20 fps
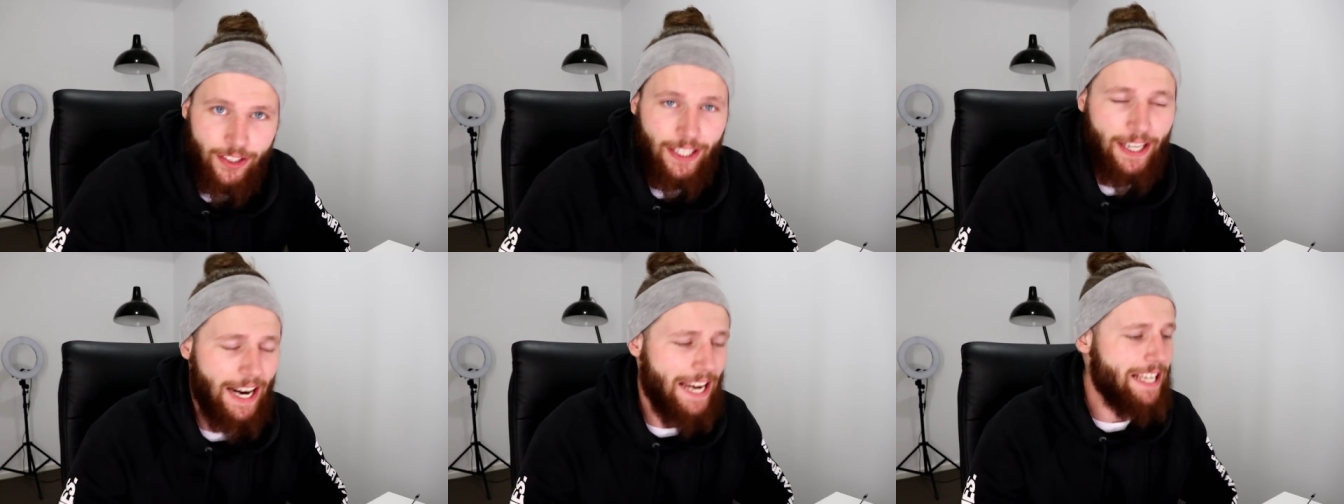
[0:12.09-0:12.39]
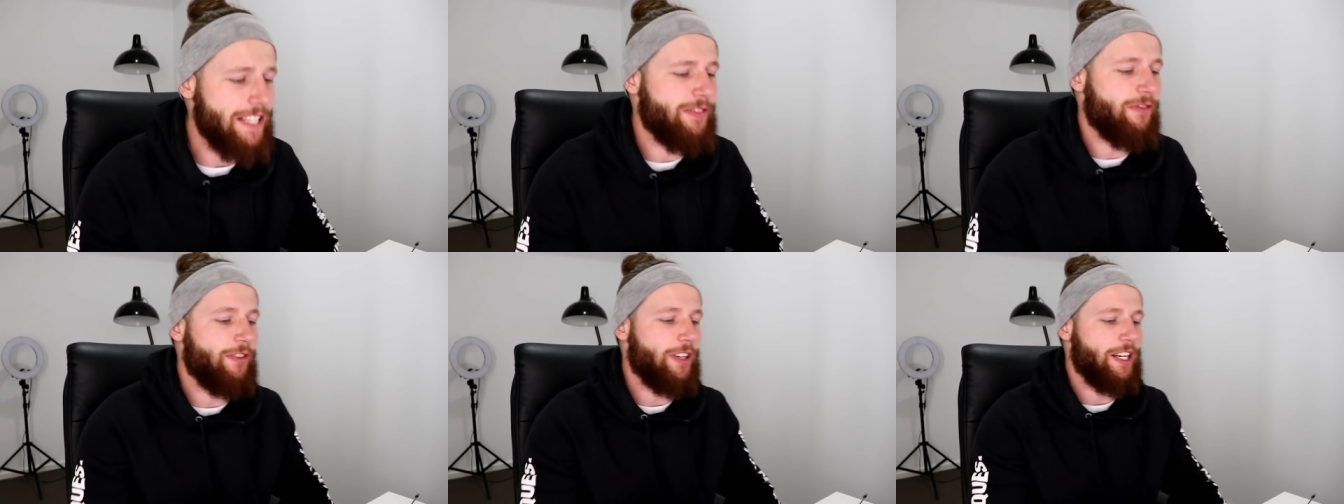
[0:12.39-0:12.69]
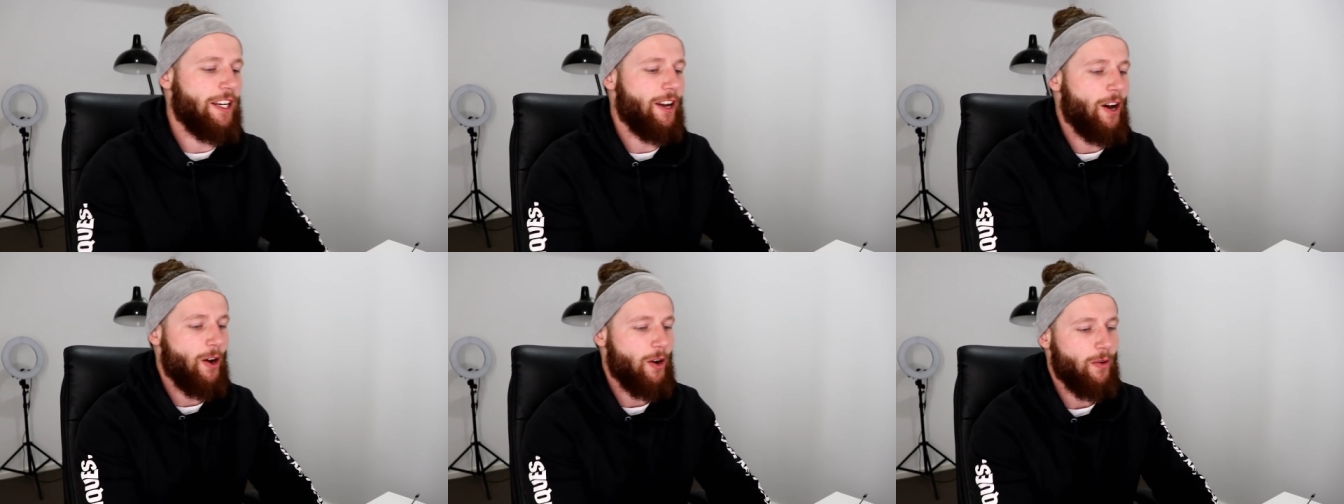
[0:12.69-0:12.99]
Today's
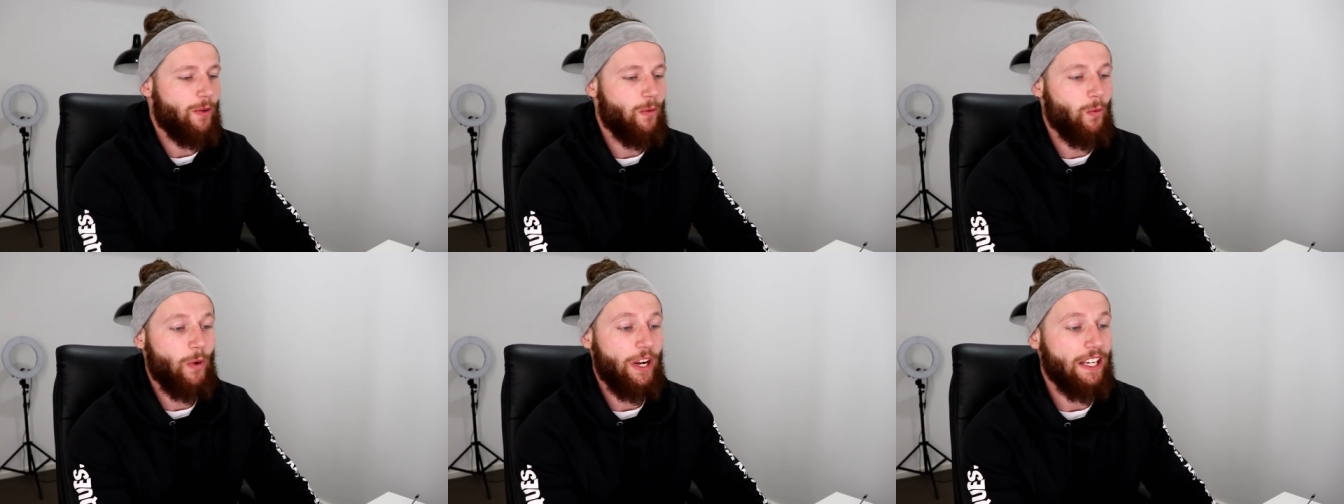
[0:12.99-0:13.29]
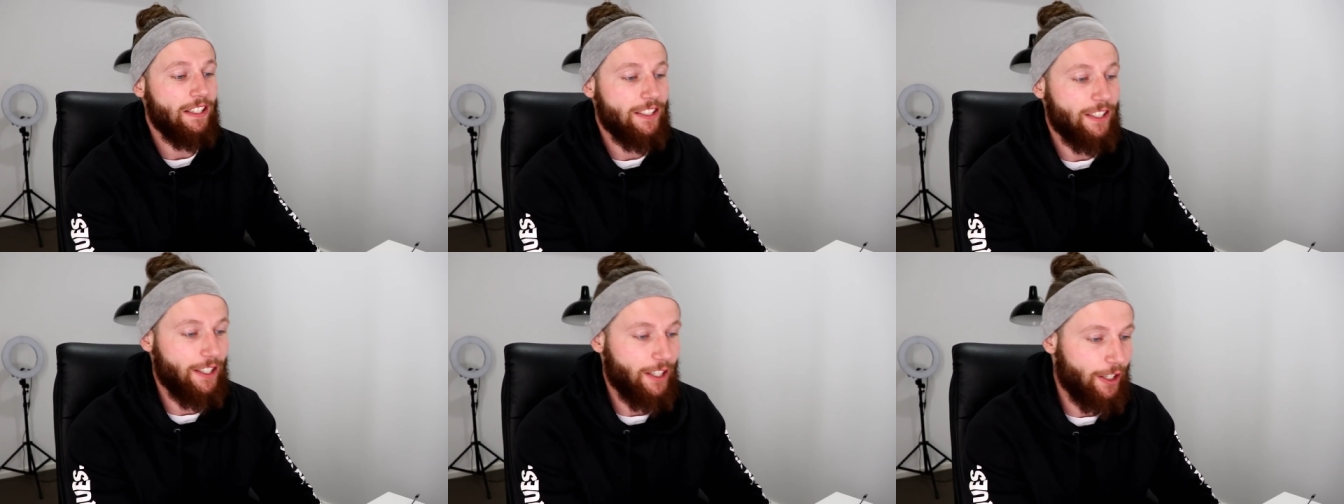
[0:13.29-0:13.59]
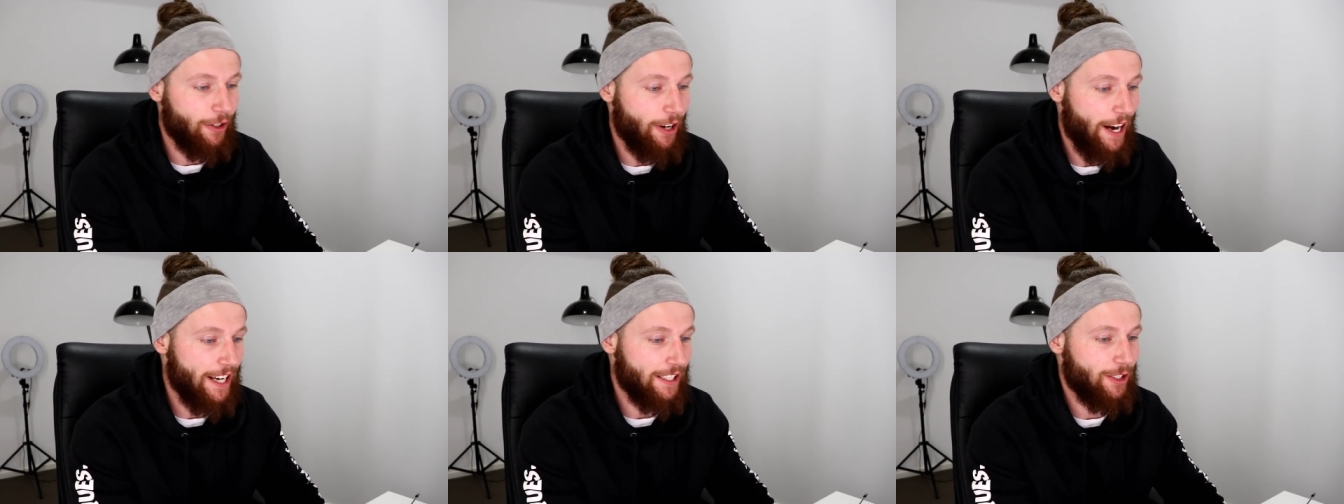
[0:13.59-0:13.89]
video, we're just
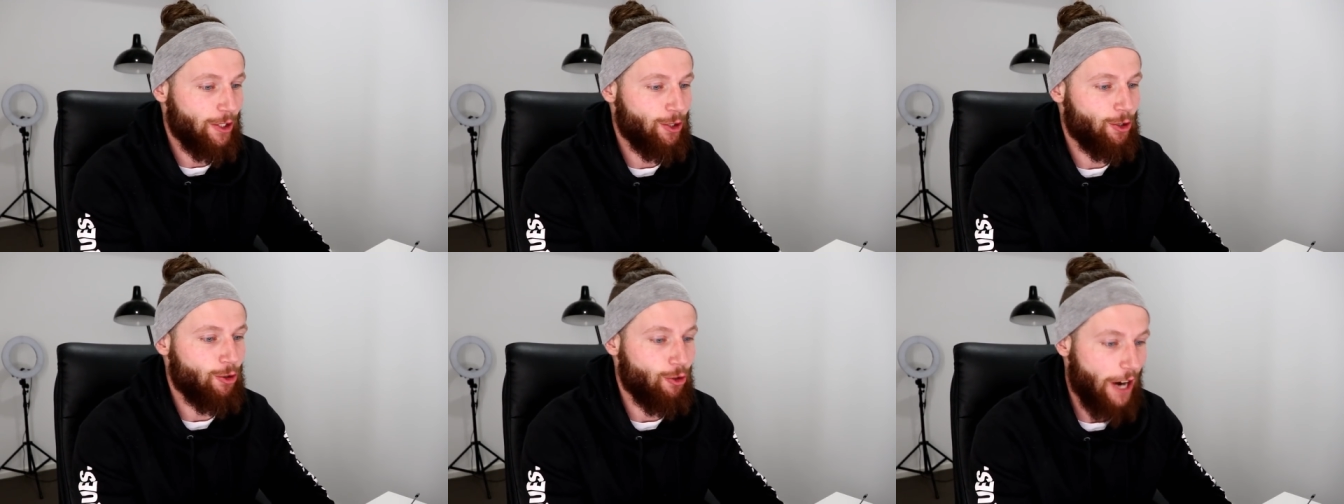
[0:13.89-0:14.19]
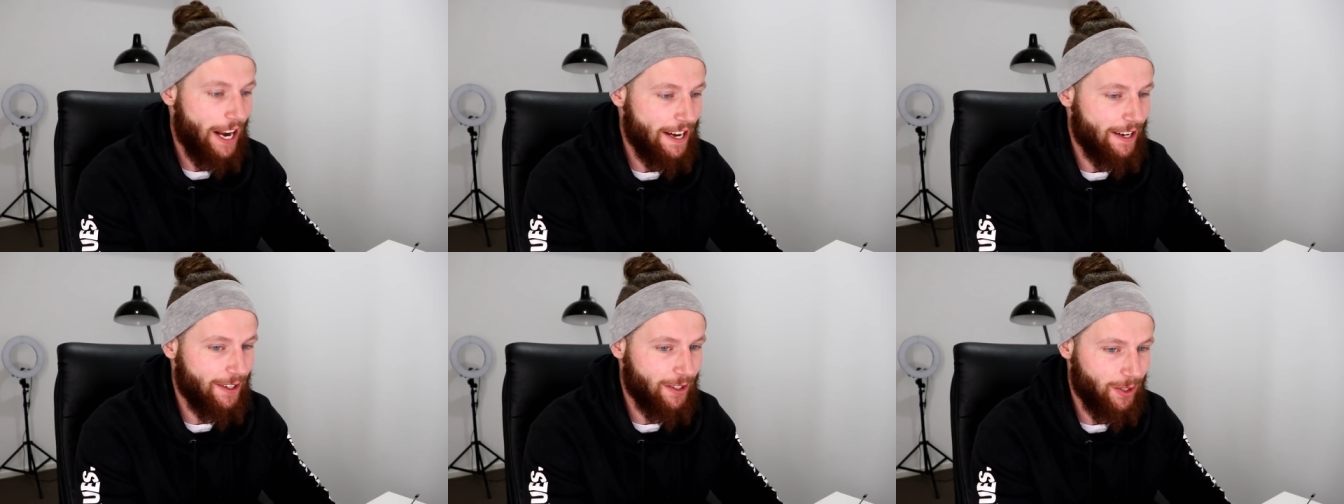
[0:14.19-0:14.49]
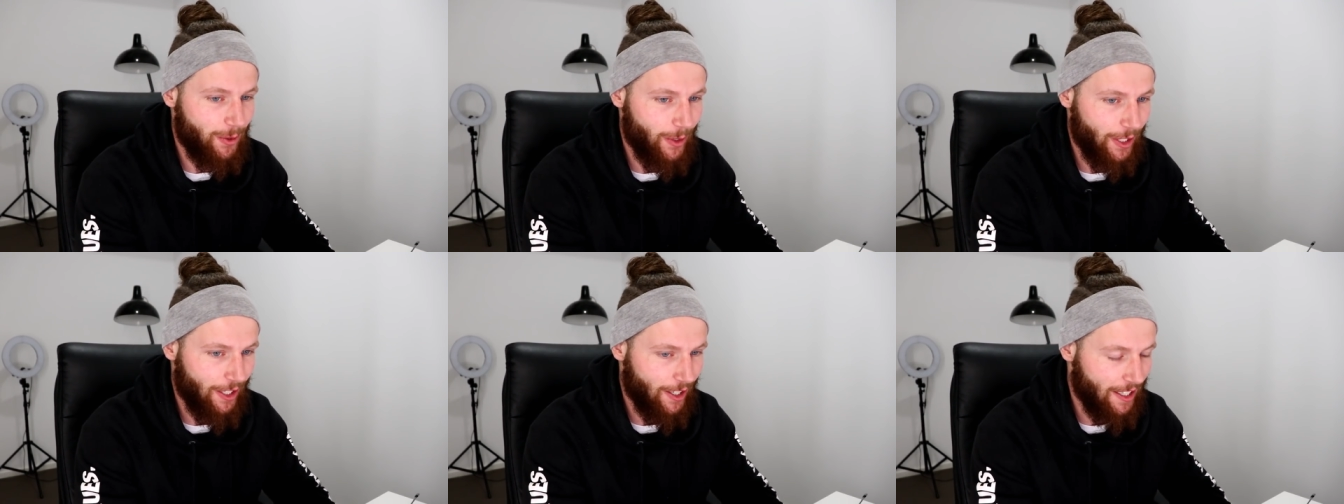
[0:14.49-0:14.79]
gonna crack straight
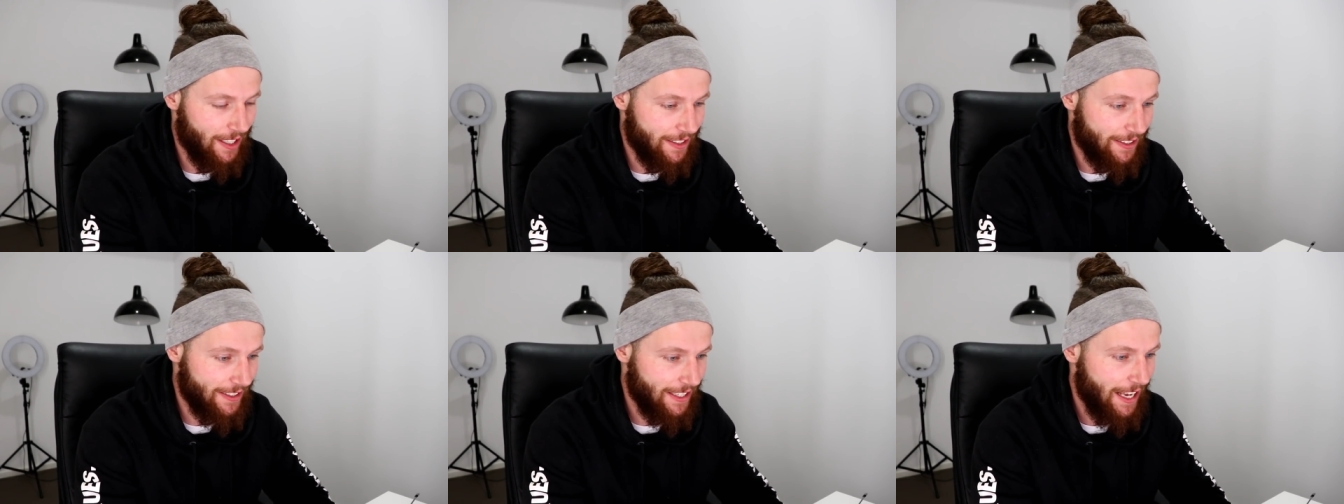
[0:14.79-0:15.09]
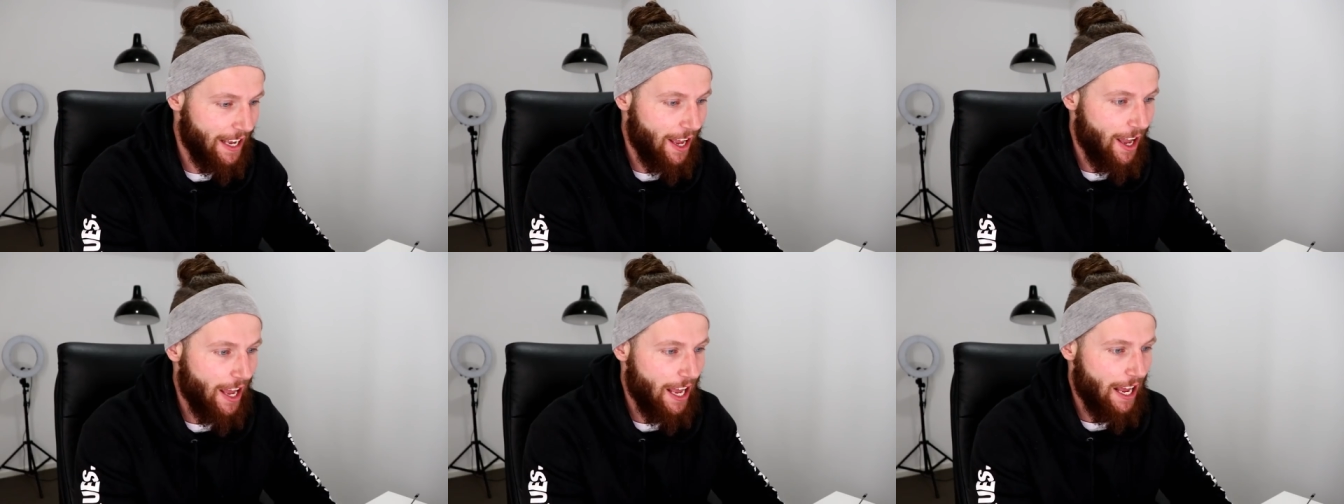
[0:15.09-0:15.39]
into it, guys.